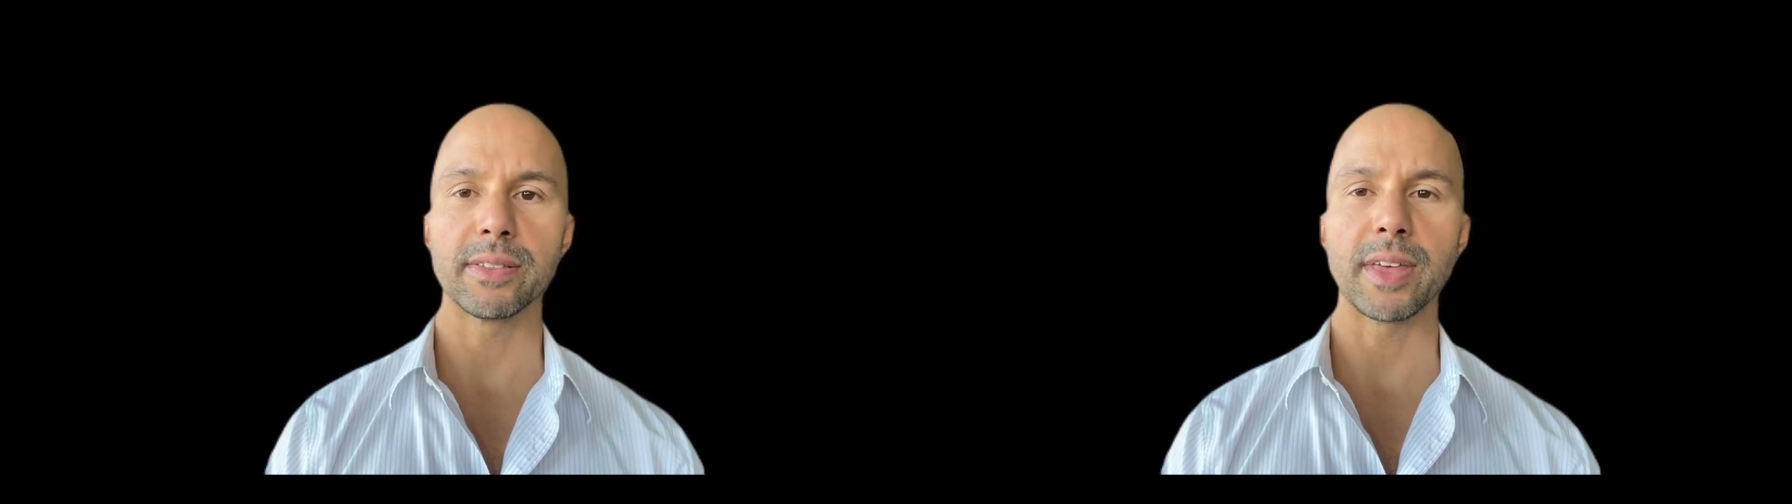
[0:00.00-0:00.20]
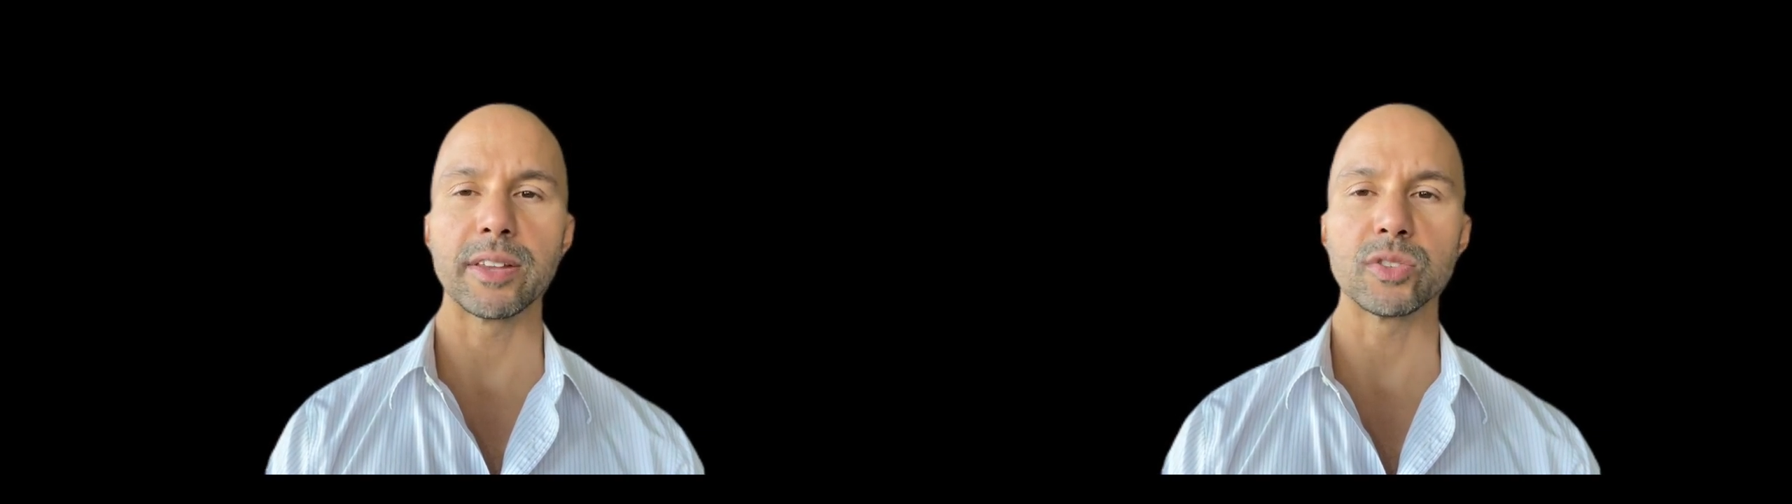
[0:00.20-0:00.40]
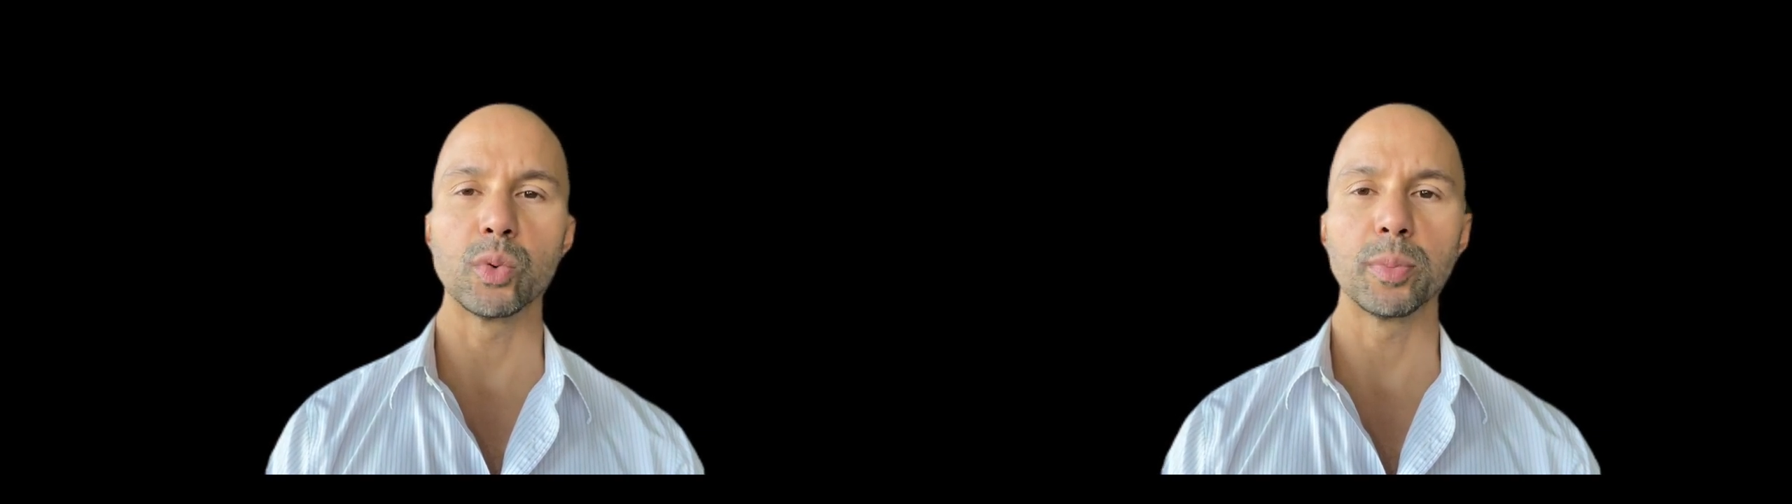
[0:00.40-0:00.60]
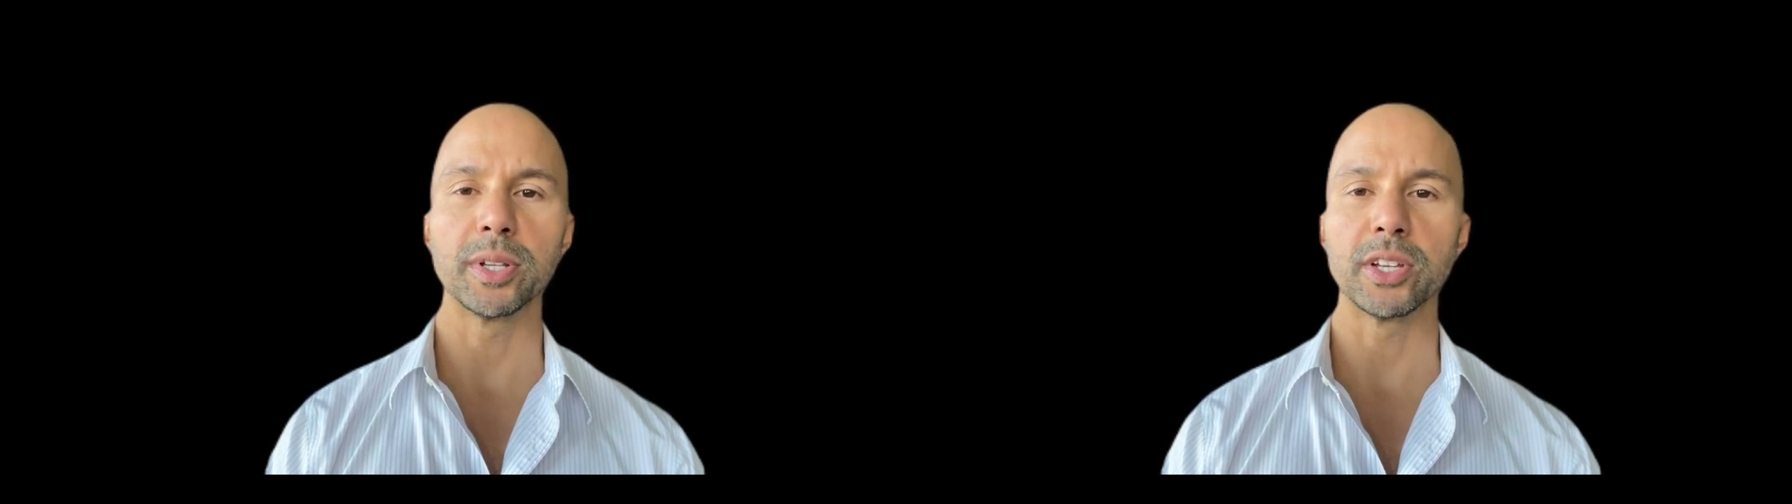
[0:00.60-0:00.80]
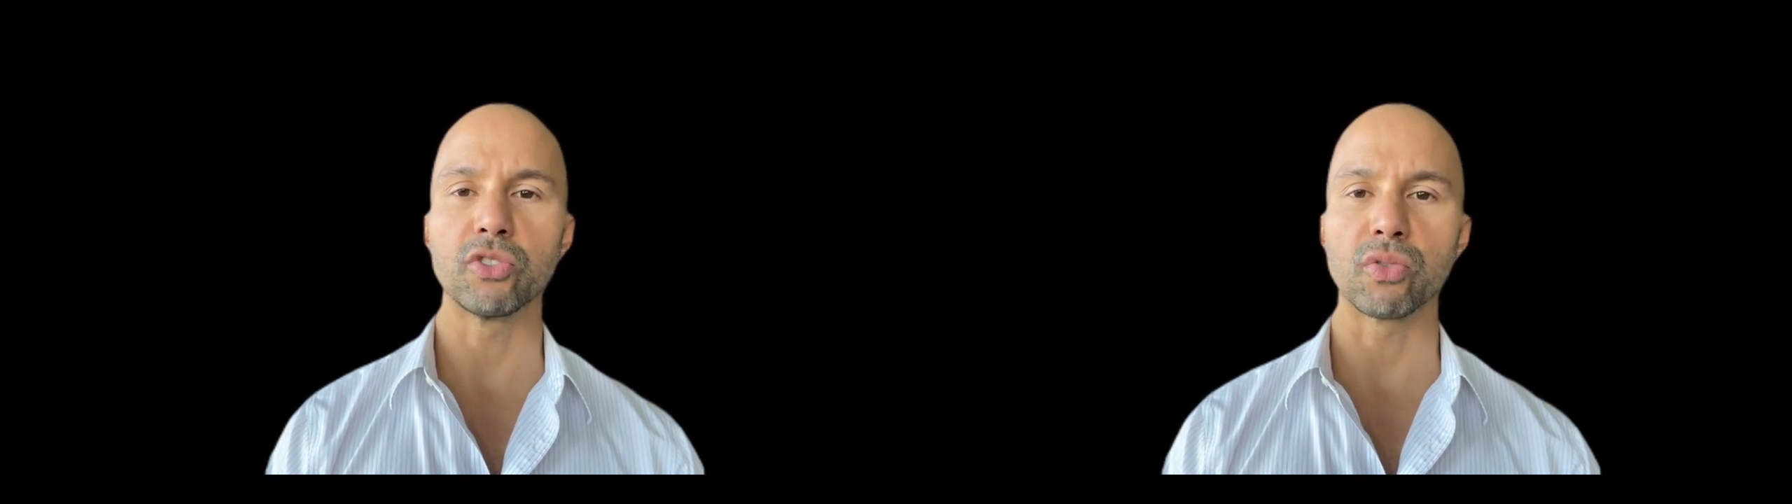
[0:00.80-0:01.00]
that is
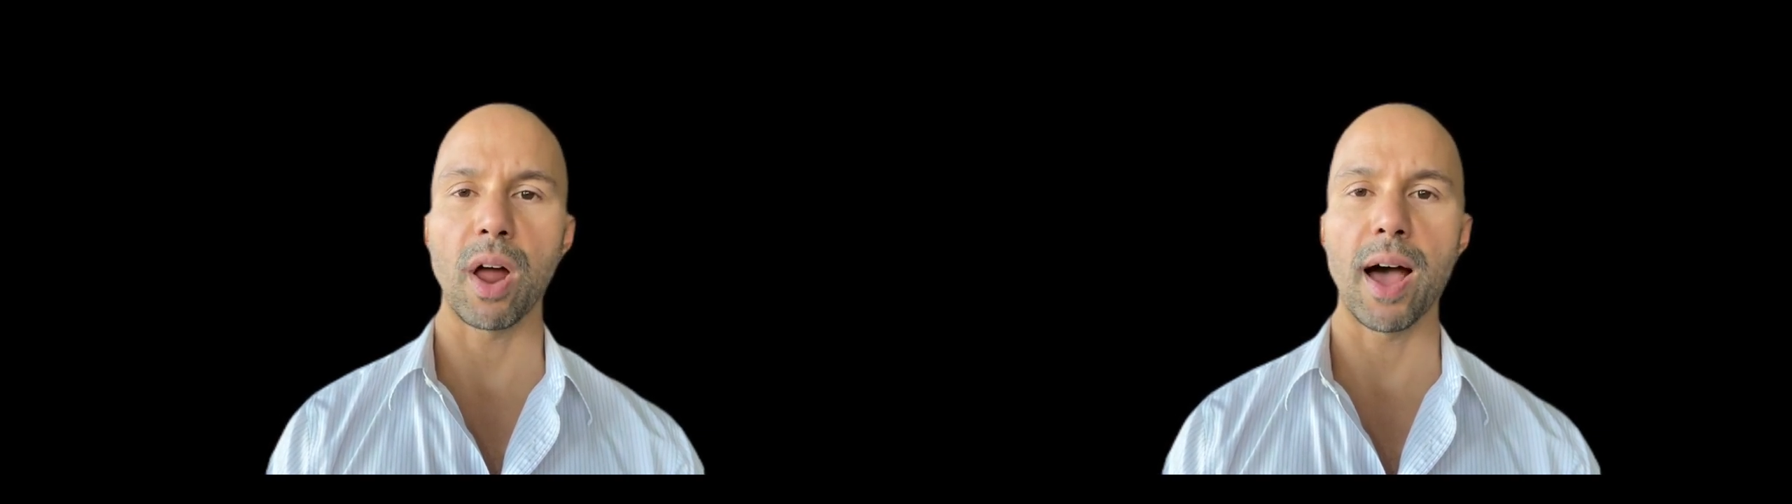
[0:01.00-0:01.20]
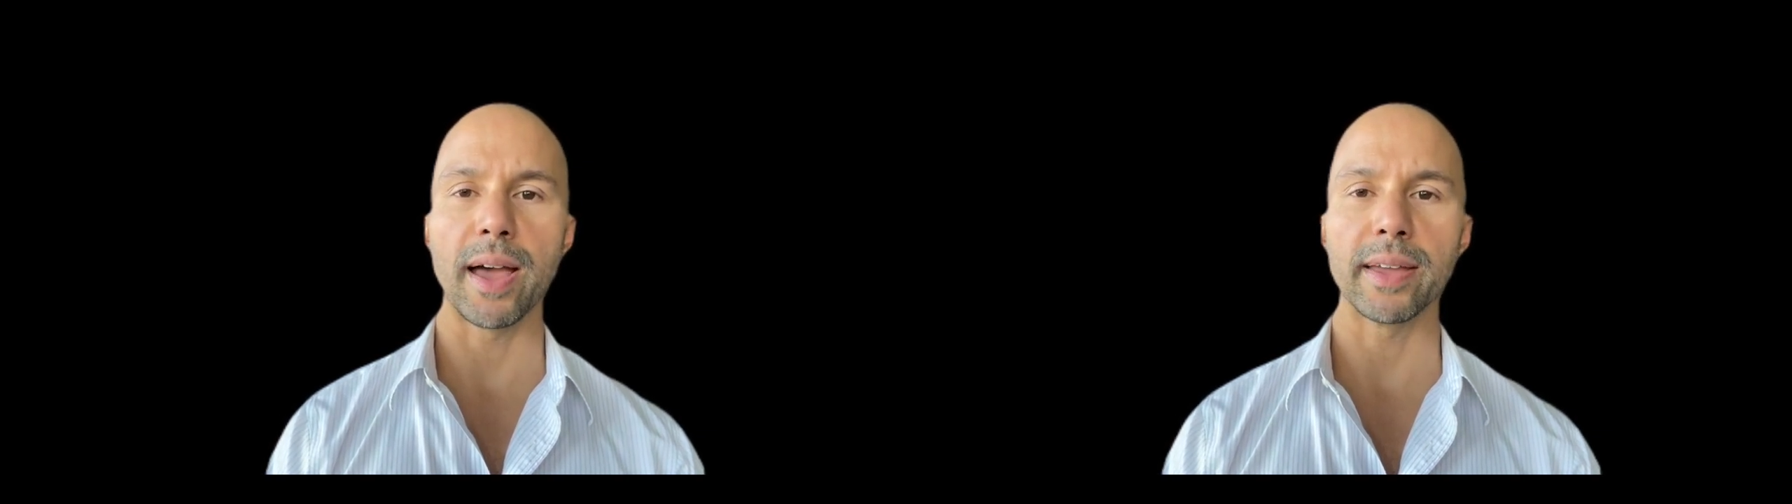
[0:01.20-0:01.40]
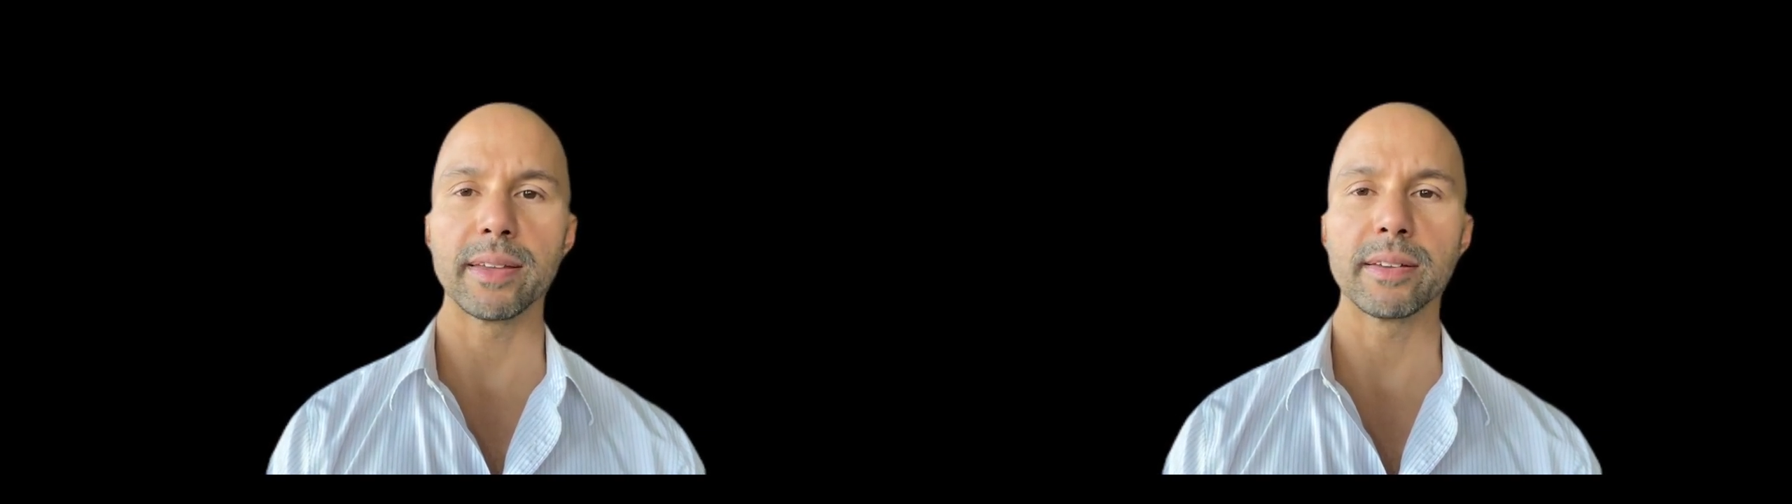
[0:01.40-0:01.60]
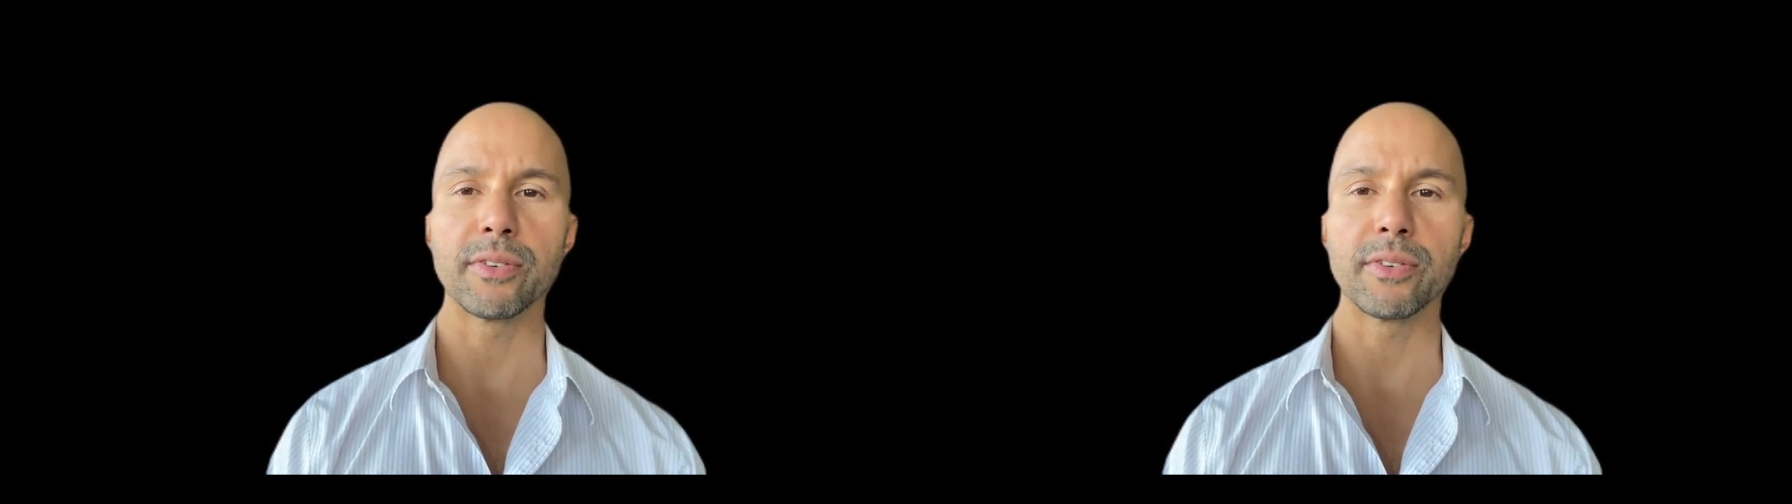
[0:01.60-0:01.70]
normally dry,